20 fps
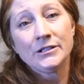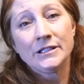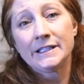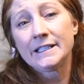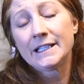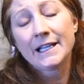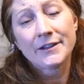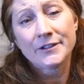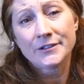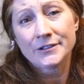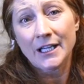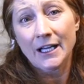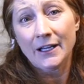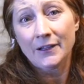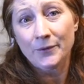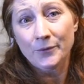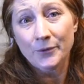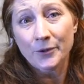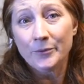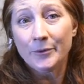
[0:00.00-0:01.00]
to the other side
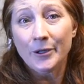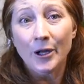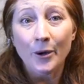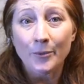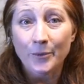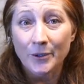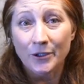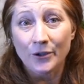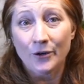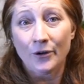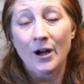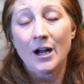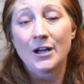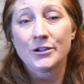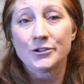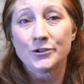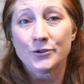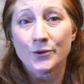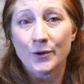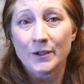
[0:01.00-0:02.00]
of the room and open the
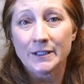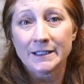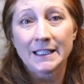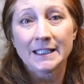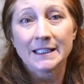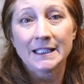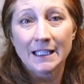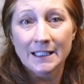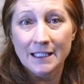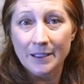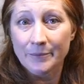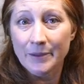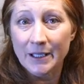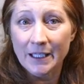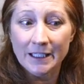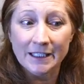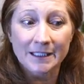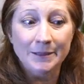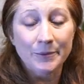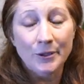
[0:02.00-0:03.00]
garage doors and let them
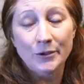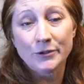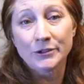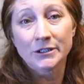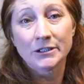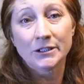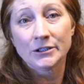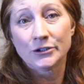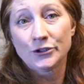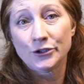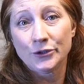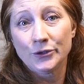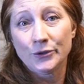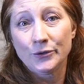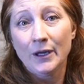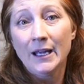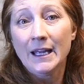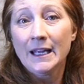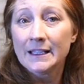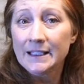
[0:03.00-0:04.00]
get exposed
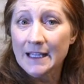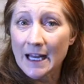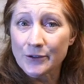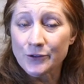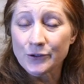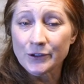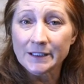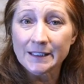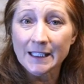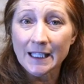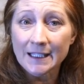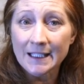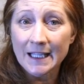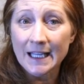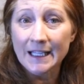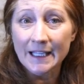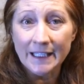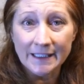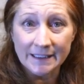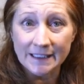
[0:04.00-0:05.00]
to natural
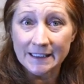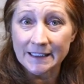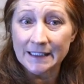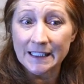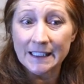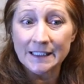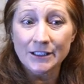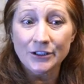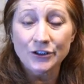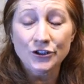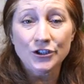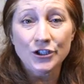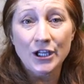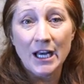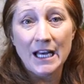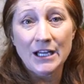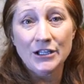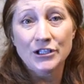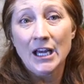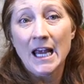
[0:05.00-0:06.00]
sunlight as the seasons
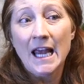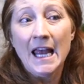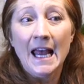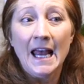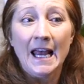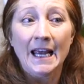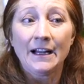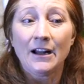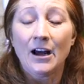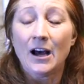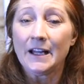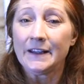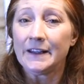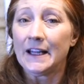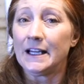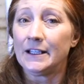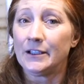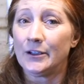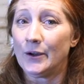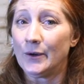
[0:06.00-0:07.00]
change. And on
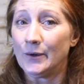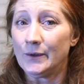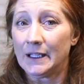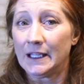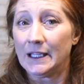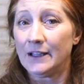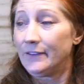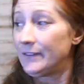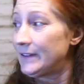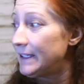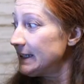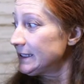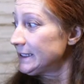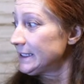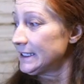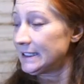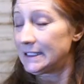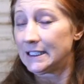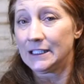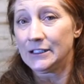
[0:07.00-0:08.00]
that note, if
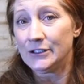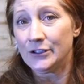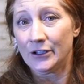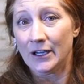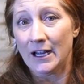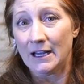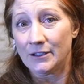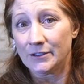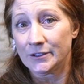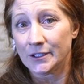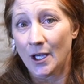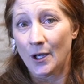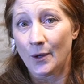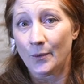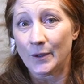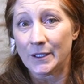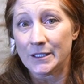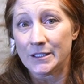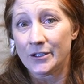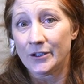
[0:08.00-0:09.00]
this is in your house
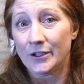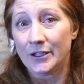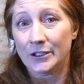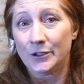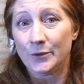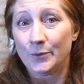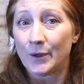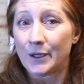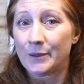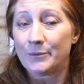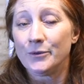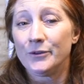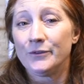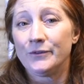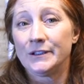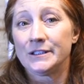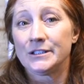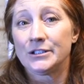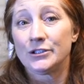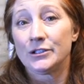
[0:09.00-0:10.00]
all winter and you want to
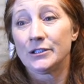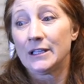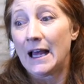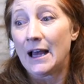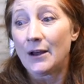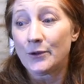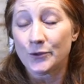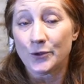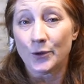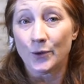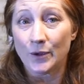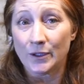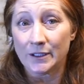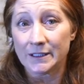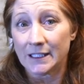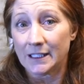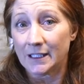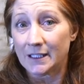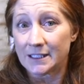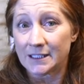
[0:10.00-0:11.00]
move it
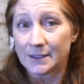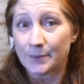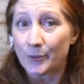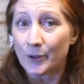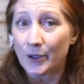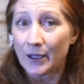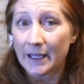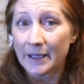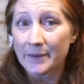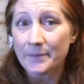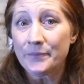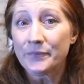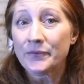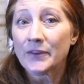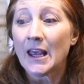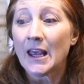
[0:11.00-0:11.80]
outdoors in the spring,